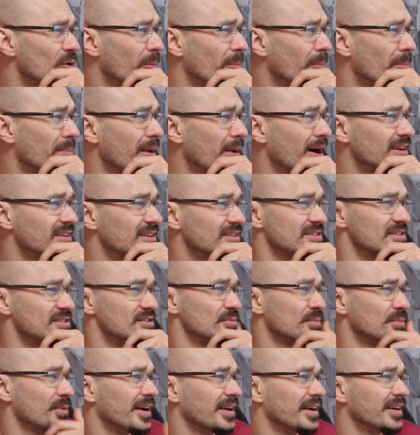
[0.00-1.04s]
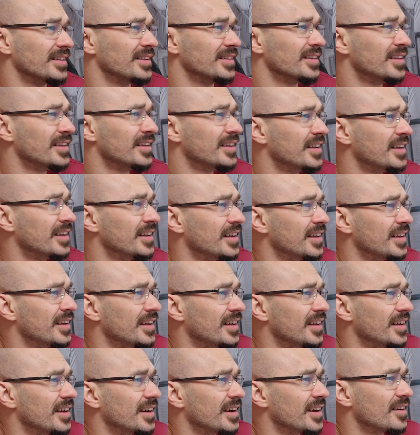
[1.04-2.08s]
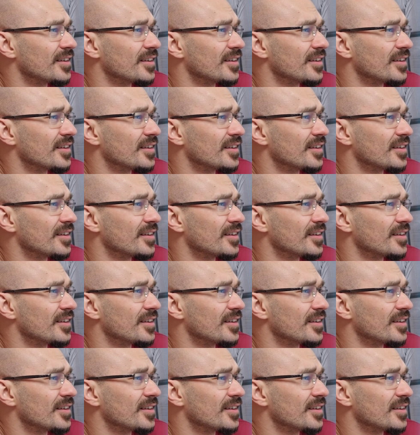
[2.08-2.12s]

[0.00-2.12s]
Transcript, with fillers: or bugs as well. It